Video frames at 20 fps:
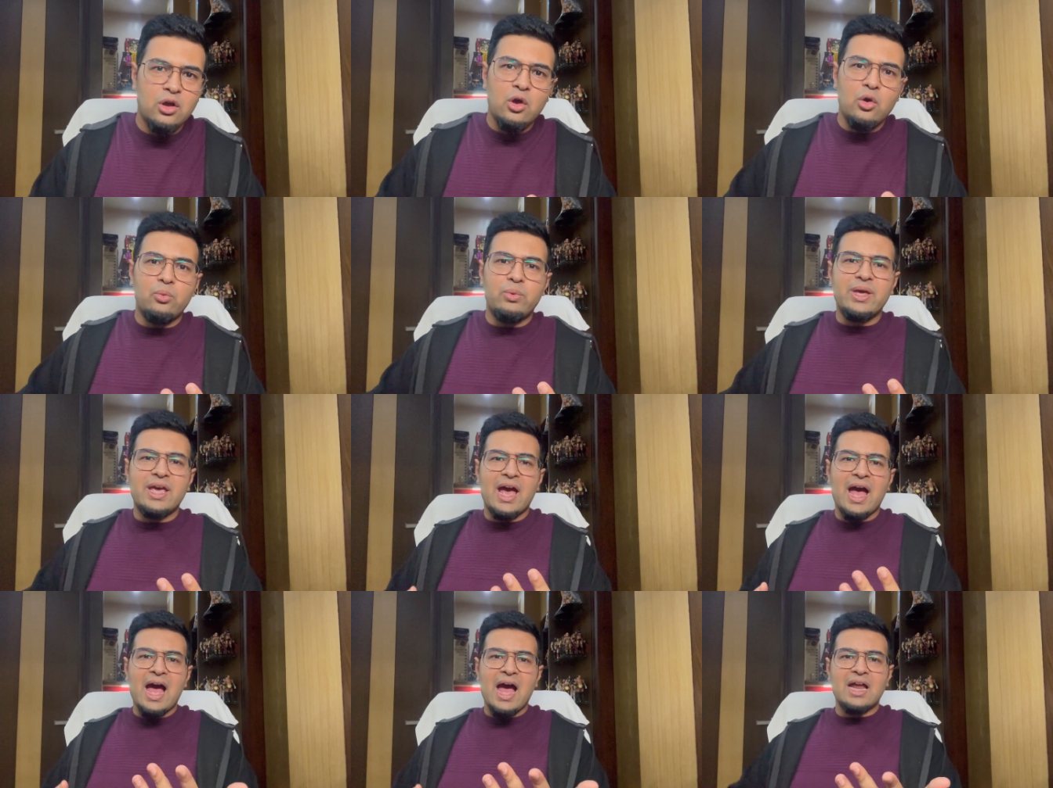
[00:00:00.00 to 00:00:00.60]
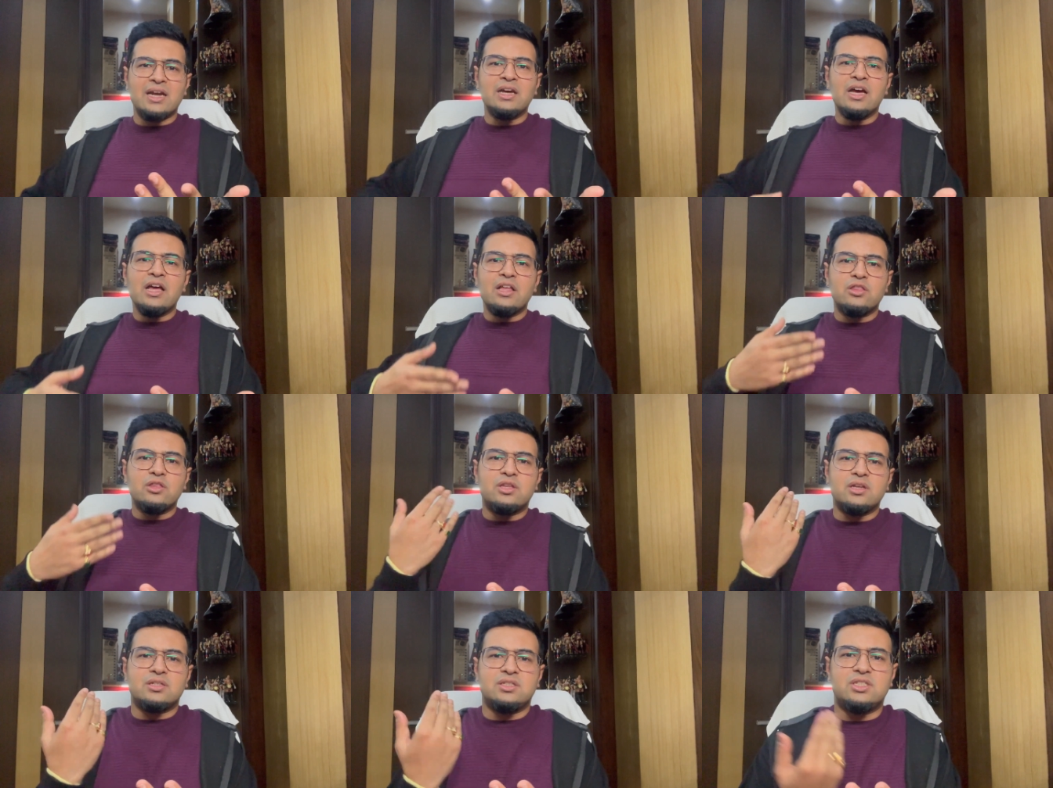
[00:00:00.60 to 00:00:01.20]
we had
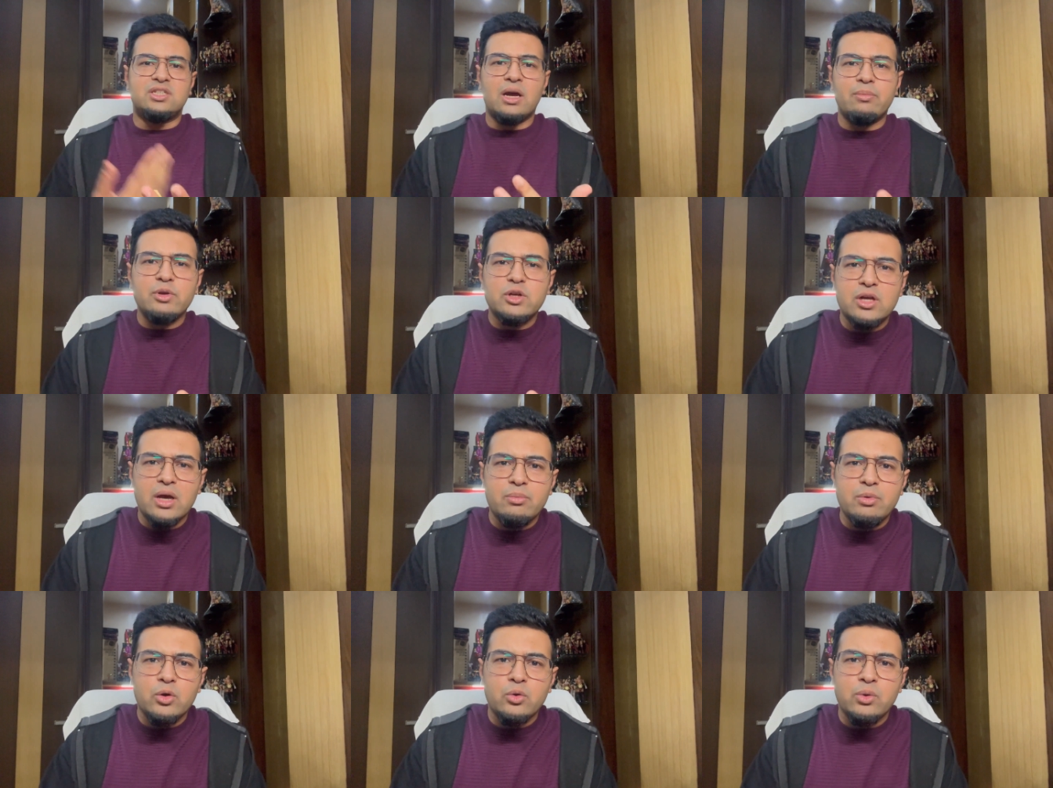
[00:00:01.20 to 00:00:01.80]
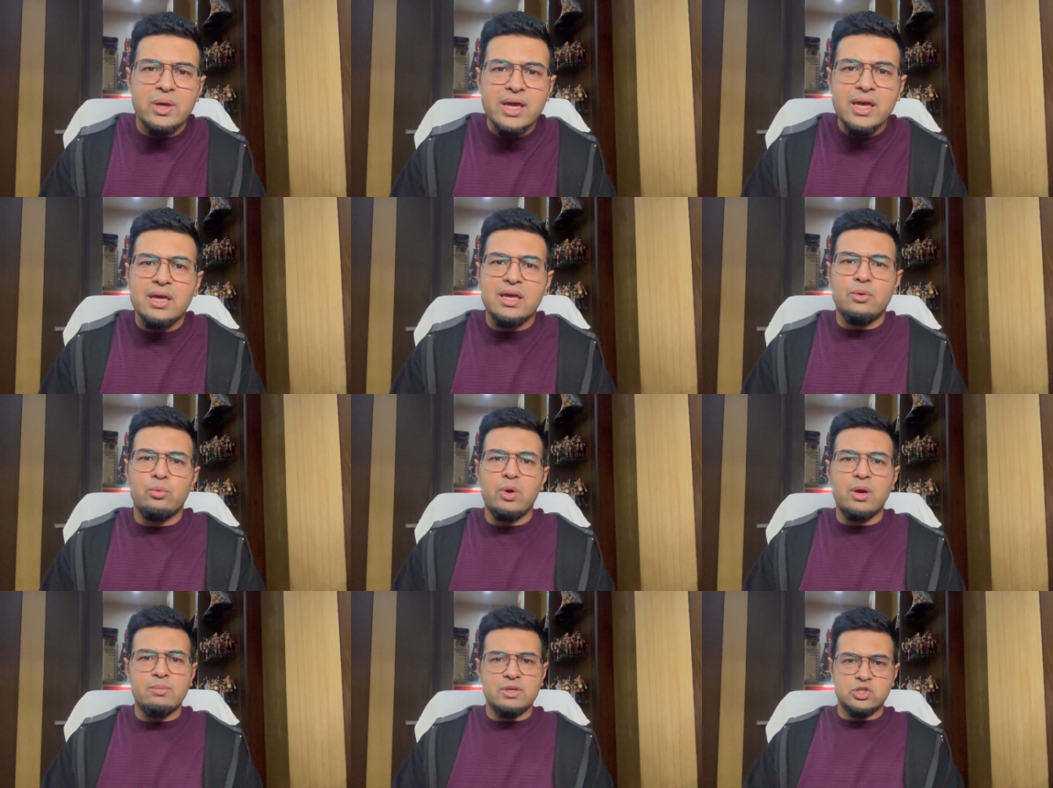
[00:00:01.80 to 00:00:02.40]
the WWE
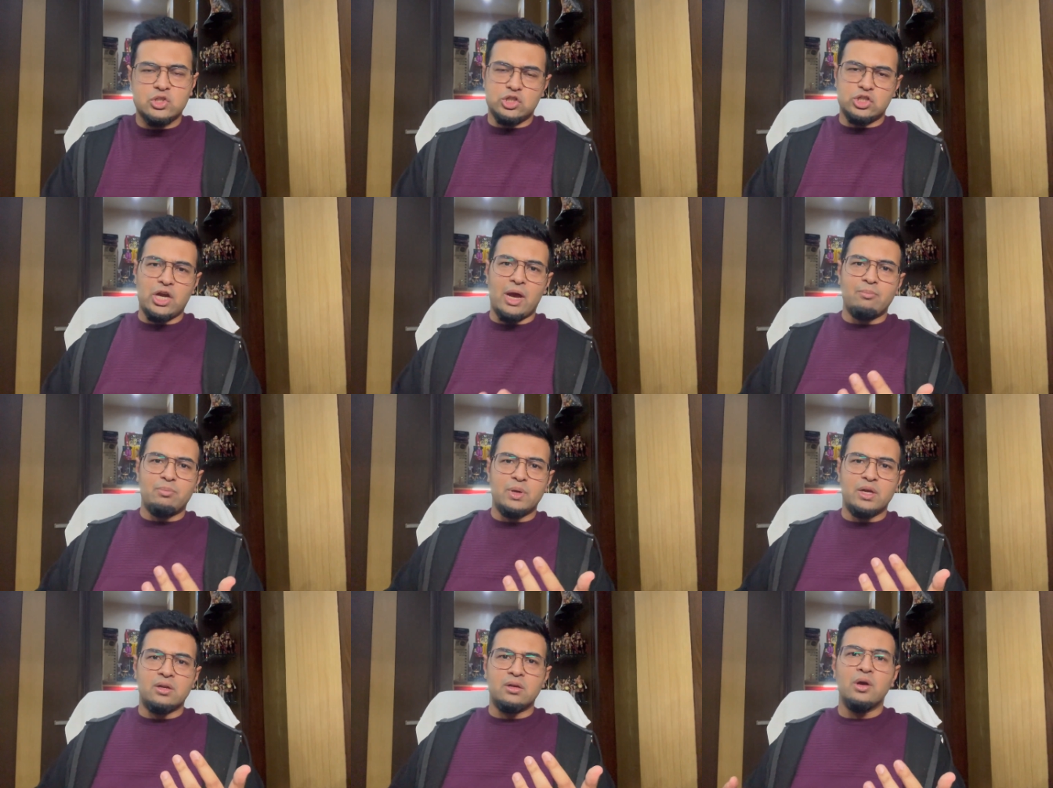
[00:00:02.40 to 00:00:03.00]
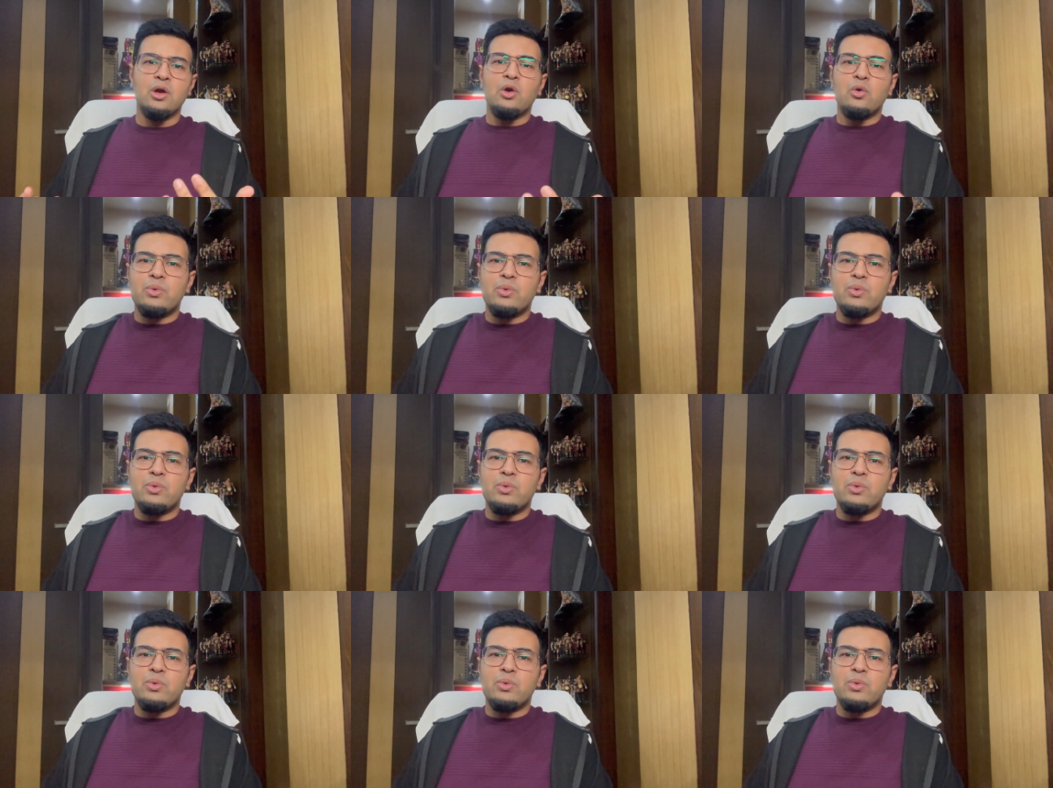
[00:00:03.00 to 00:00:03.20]
Women's Champion,